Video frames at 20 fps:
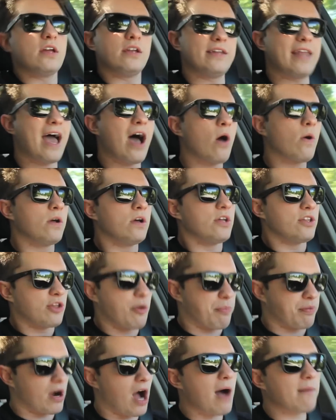Now,
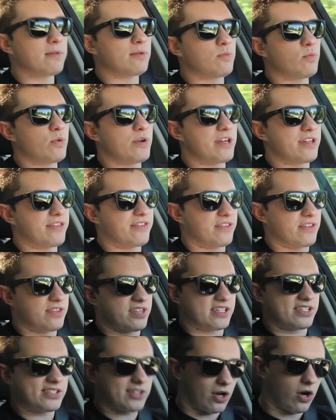the problem with
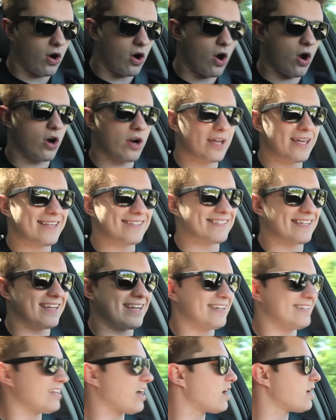this car is
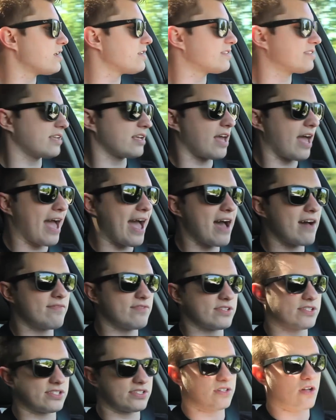it does
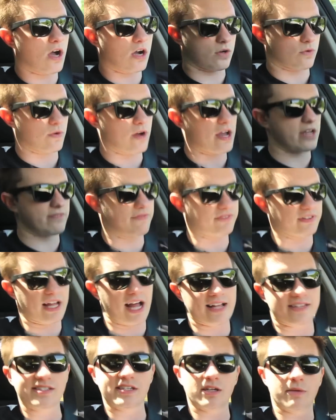have the stock ride
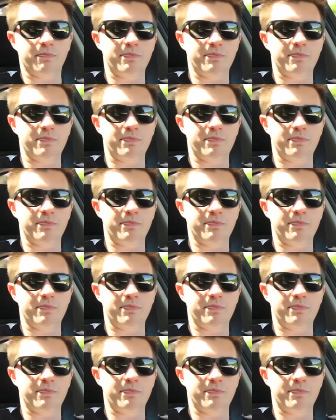flats, and a